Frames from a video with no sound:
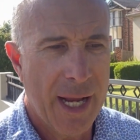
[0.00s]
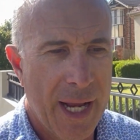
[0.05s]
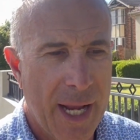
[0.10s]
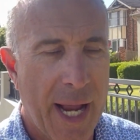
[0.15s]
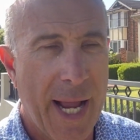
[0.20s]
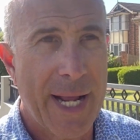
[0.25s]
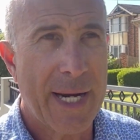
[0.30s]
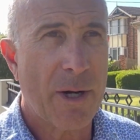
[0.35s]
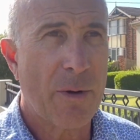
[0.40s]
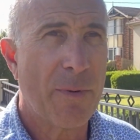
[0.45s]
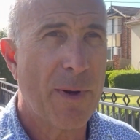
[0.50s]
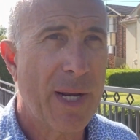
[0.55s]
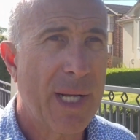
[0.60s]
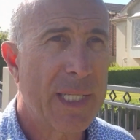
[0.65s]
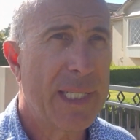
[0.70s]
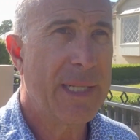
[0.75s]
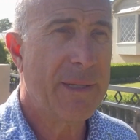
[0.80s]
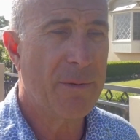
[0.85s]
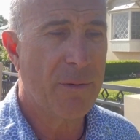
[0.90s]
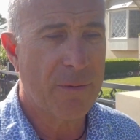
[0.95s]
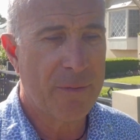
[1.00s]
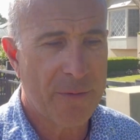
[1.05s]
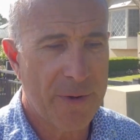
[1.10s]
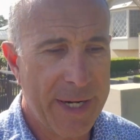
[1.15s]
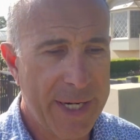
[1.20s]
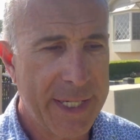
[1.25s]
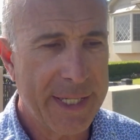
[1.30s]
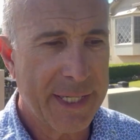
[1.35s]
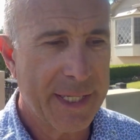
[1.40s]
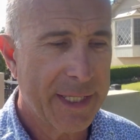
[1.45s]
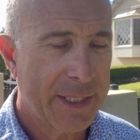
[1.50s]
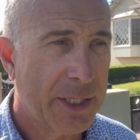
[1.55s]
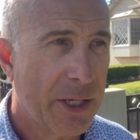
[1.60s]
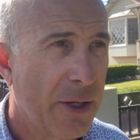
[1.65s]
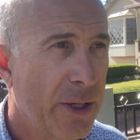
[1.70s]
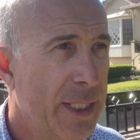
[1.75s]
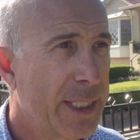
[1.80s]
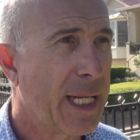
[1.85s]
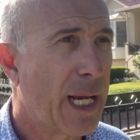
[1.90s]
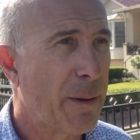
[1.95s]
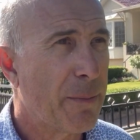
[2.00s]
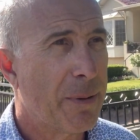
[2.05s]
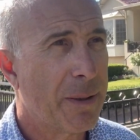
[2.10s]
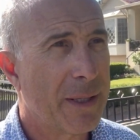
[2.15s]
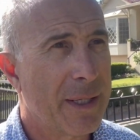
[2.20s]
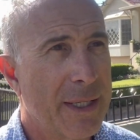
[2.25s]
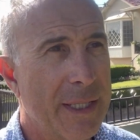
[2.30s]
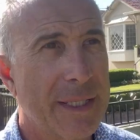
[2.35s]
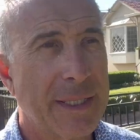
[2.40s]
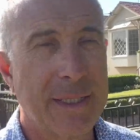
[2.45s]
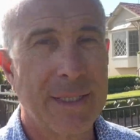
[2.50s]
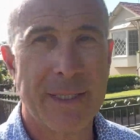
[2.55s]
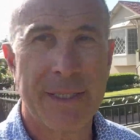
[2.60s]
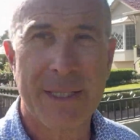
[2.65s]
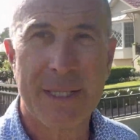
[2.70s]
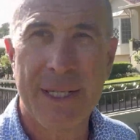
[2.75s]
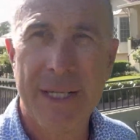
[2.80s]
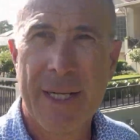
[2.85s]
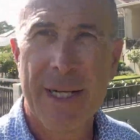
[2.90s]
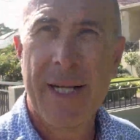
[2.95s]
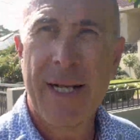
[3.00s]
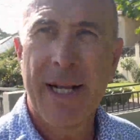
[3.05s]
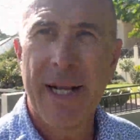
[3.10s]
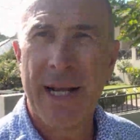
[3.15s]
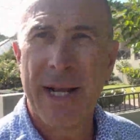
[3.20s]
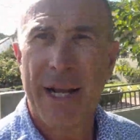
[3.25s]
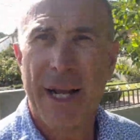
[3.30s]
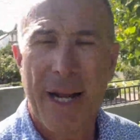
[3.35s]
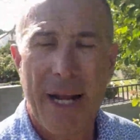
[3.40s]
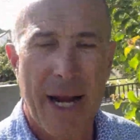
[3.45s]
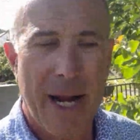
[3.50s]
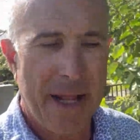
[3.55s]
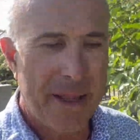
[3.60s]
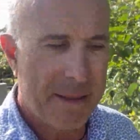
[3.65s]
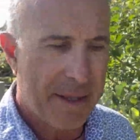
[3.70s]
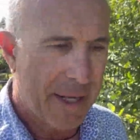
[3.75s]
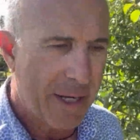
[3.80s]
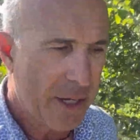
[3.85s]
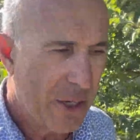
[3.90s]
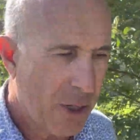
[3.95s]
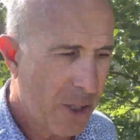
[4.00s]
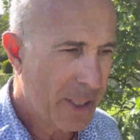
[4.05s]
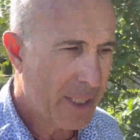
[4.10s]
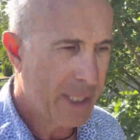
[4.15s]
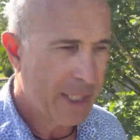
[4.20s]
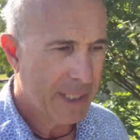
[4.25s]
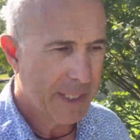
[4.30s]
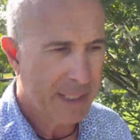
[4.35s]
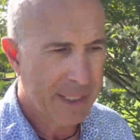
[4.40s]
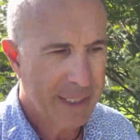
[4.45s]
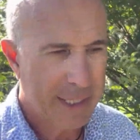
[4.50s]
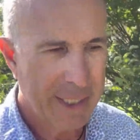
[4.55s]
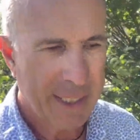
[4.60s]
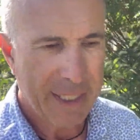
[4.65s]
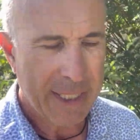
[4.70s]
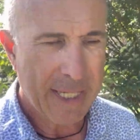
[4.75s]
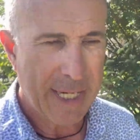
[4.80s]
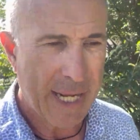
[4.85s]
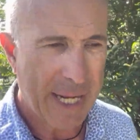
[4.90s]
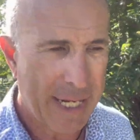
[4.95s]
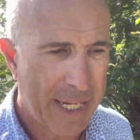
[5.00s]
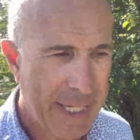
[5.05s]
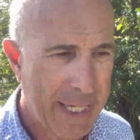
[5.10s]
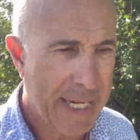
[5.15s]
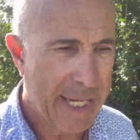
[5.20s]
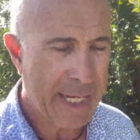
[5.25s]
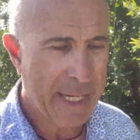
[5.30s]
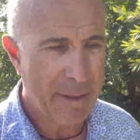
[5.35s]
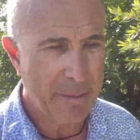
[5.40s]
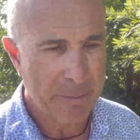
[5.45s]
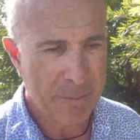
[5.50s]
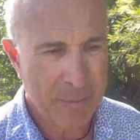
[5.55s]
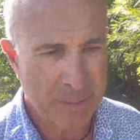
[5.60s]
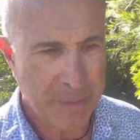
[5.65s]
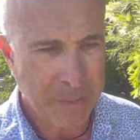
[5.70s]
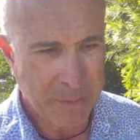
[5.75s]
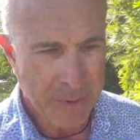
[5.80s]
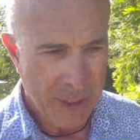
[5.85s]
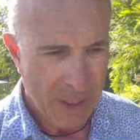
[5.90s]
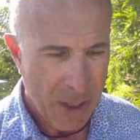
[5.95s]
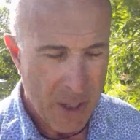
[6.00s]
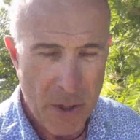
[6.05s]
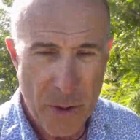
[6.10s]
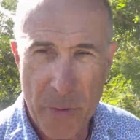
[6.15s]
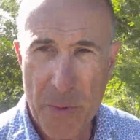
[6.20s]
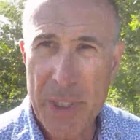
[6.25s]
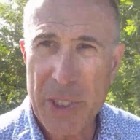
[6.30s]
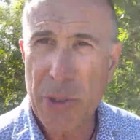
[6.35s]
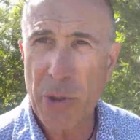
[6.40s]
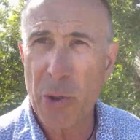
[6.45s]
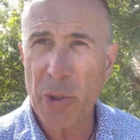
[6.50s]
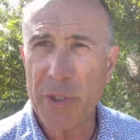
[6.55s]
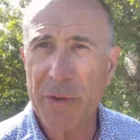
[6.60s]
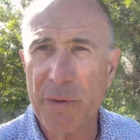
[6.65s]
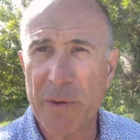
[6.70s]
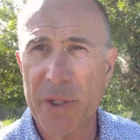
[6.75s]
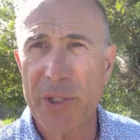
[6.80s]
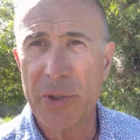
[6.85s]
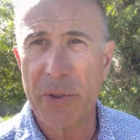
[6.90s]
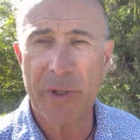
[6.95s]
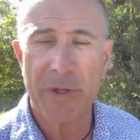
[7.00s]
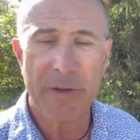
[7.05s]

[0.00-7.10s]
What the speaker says: and a relative or friend turns up and they're not in a resourceful sort